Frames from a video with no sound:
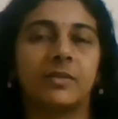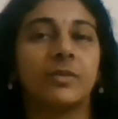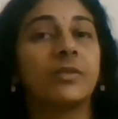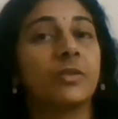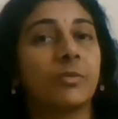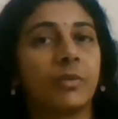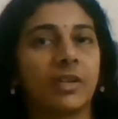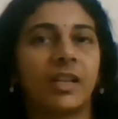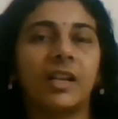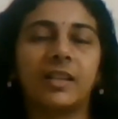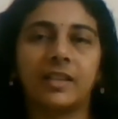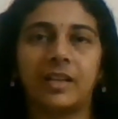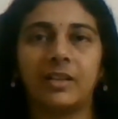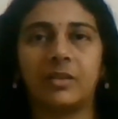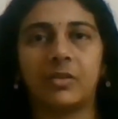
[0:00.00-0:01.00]
So what are
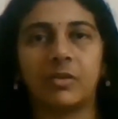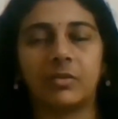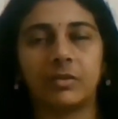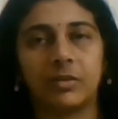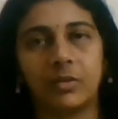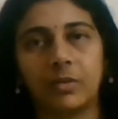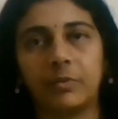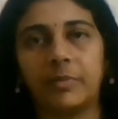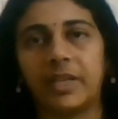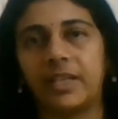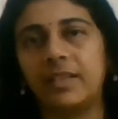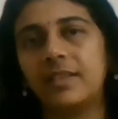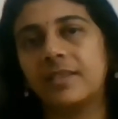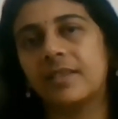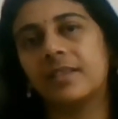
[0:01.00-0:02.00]
that
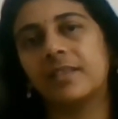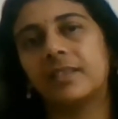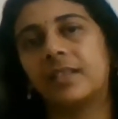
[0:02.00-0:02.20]
domains?